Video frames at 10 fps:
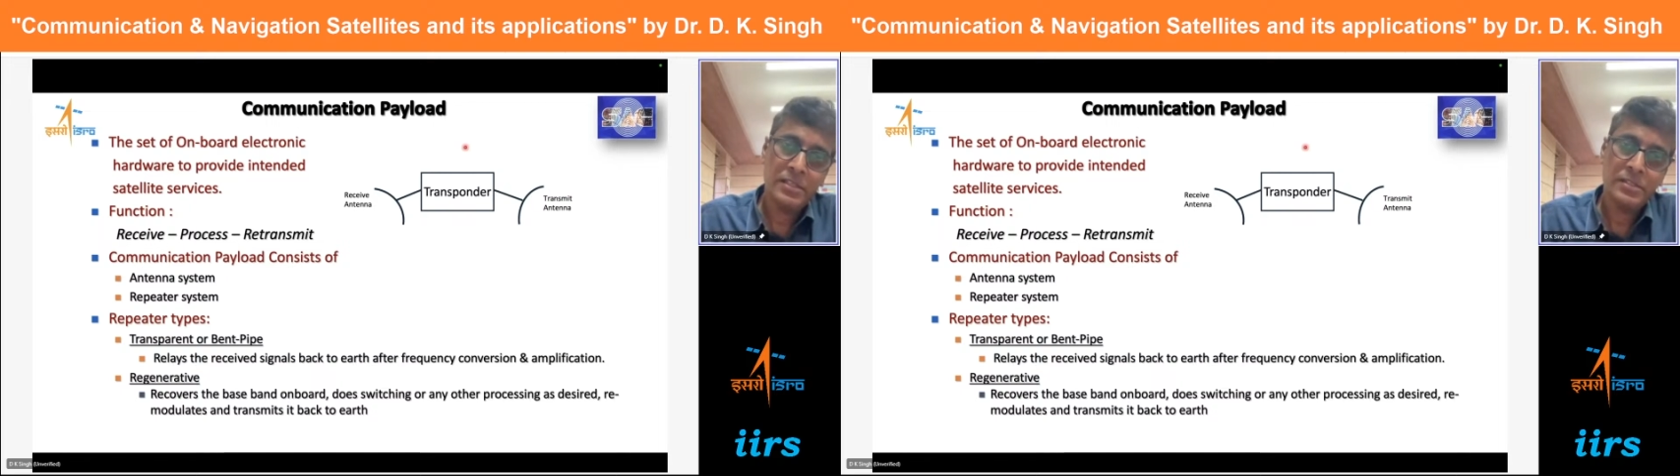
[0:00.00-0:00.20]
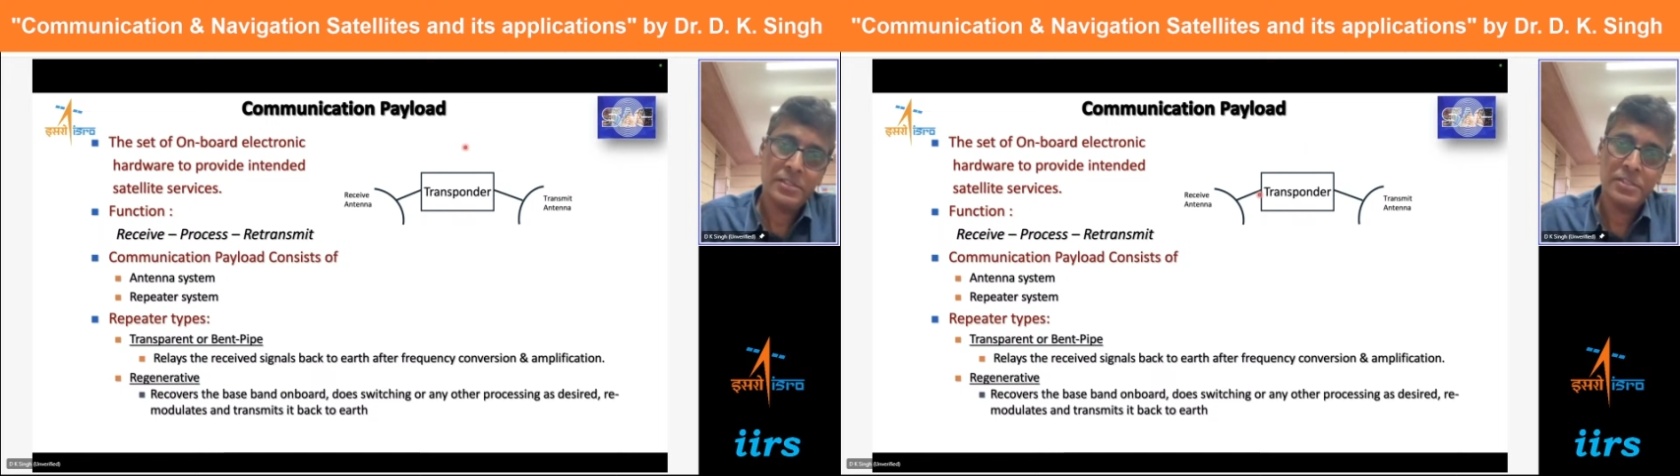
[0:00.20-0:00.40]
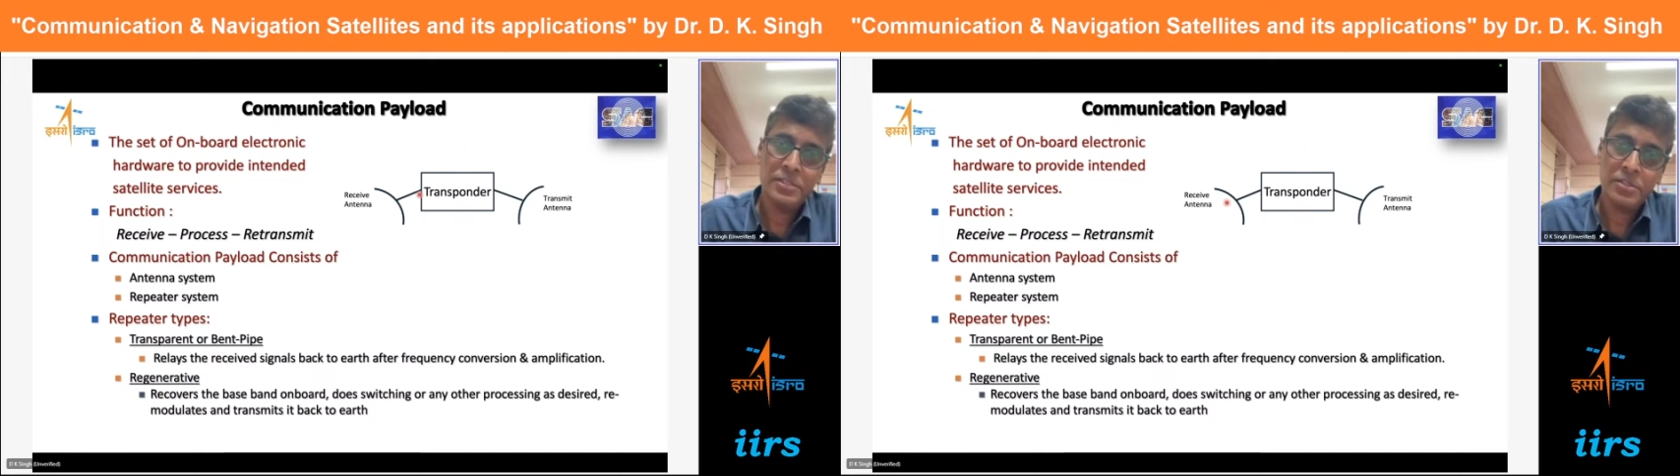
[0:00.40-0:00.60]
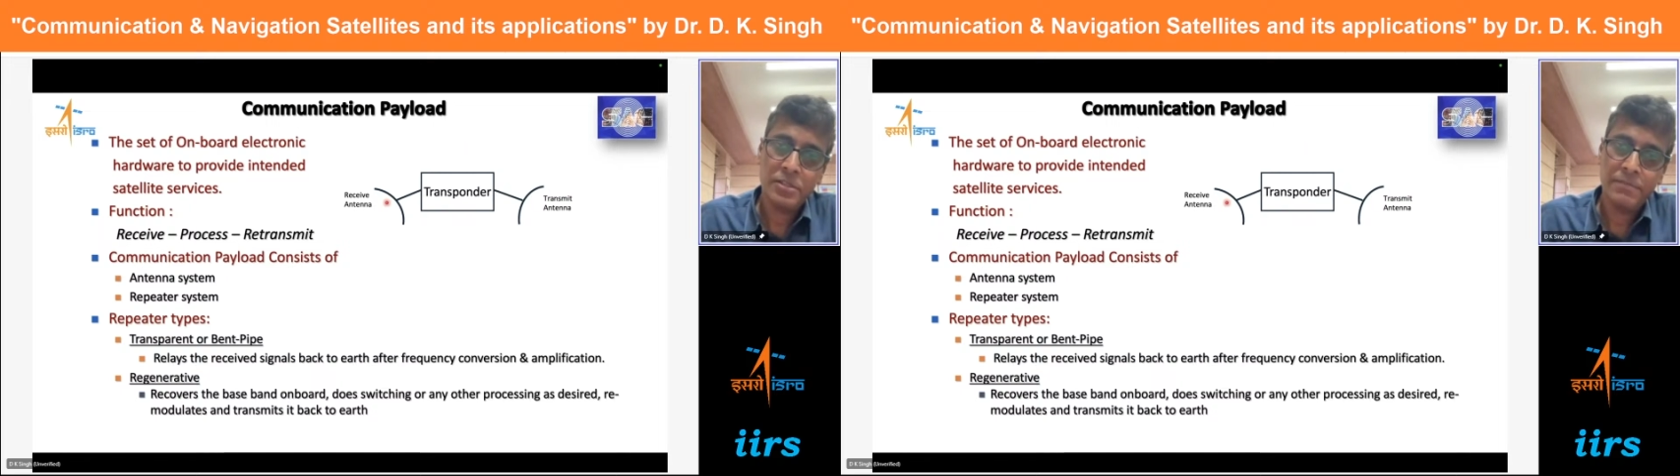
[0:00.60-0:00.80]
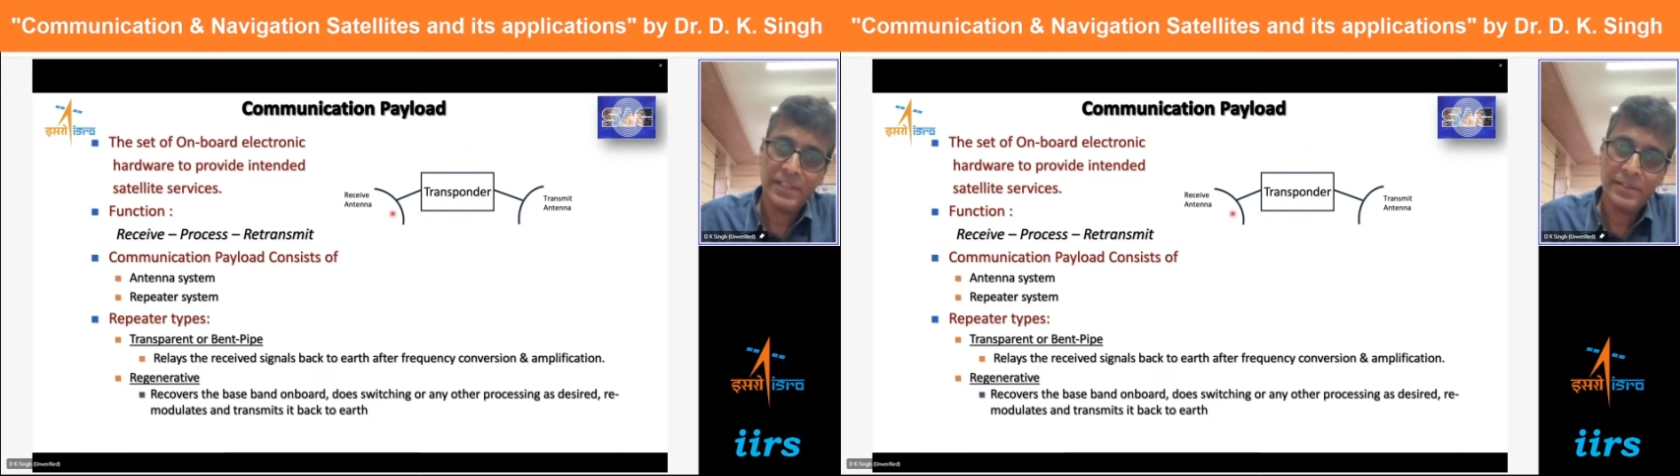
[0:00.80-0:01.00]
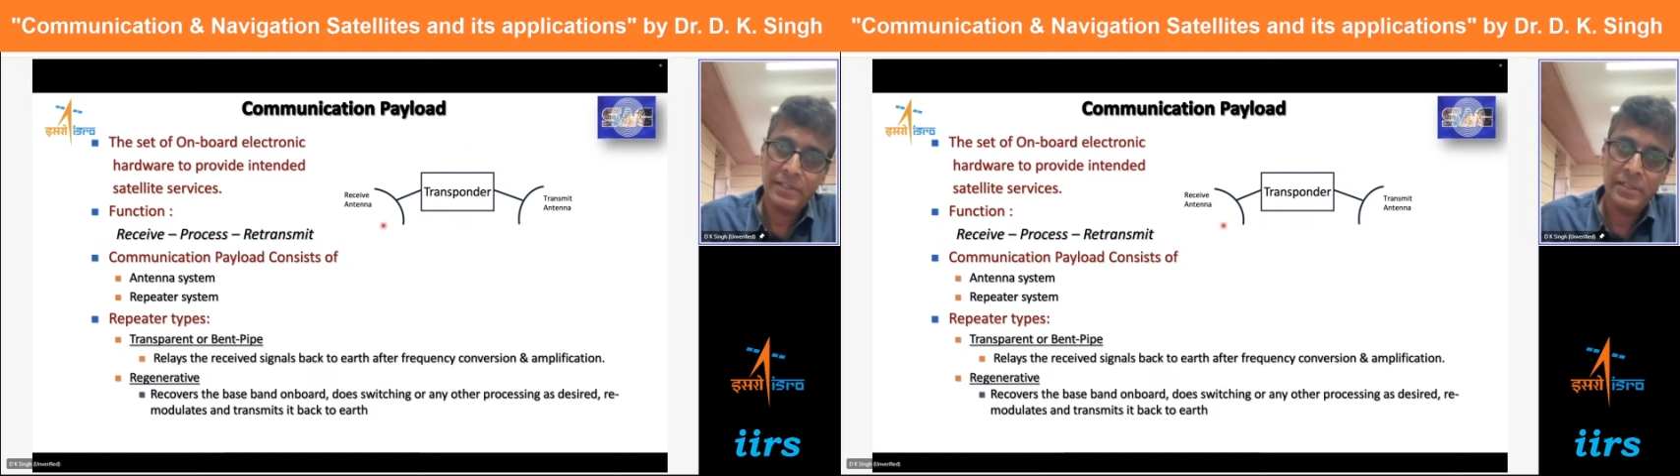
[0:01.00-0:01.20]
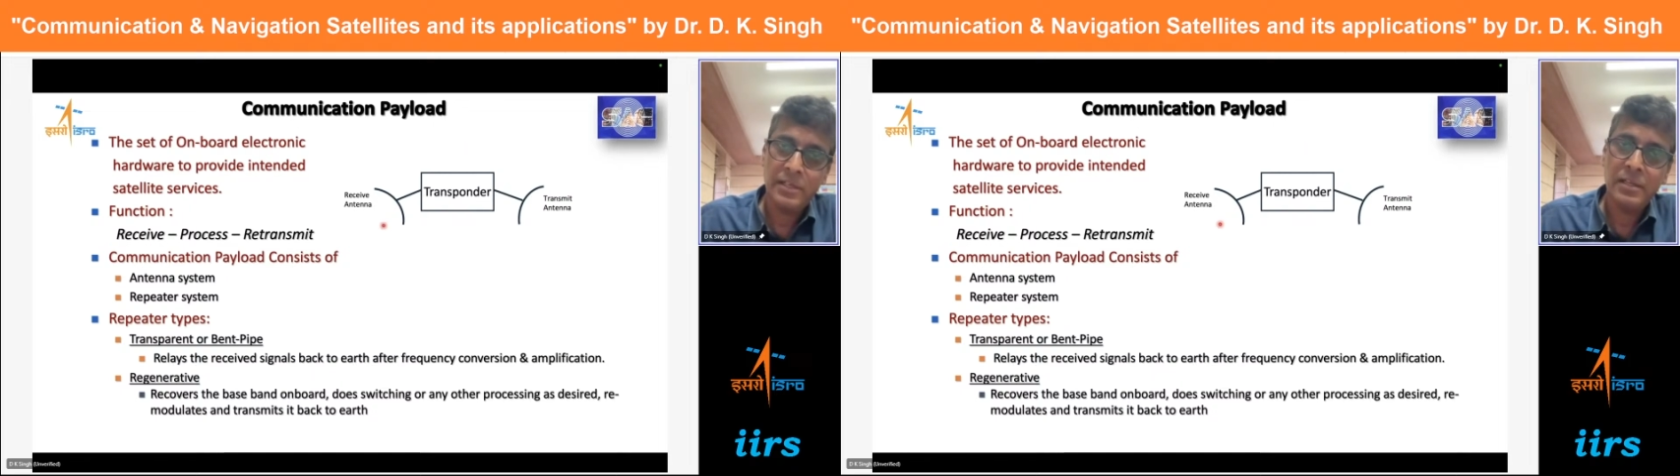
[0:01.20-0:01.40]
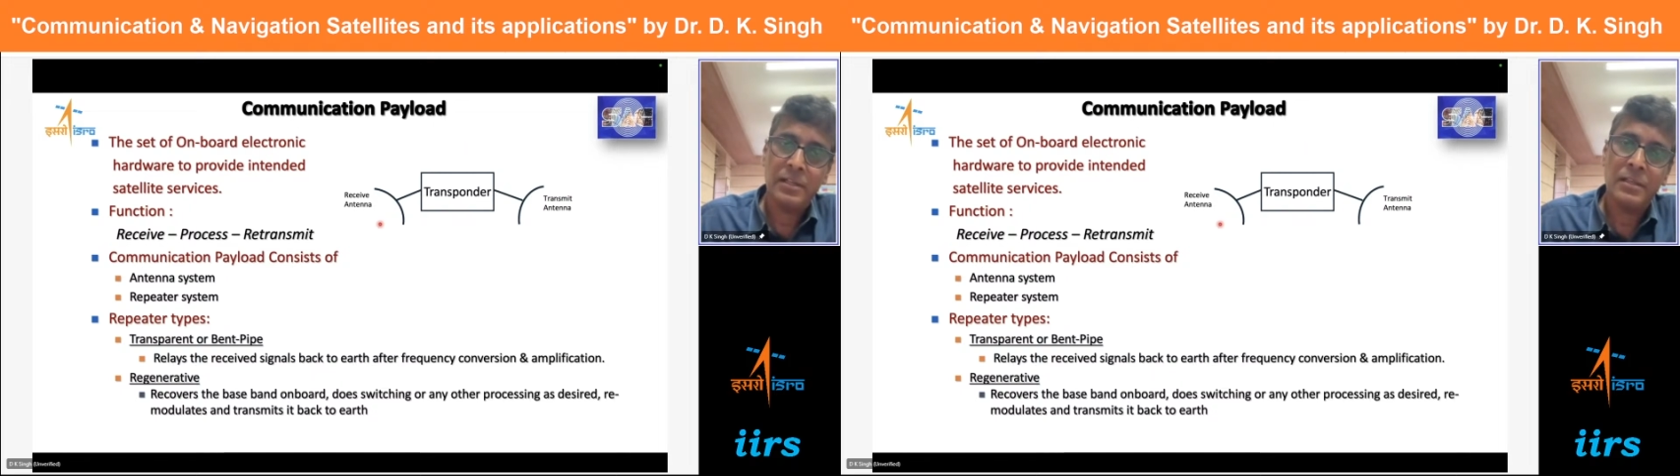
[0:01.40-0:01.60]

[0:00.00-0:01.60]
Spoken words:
consists of antenna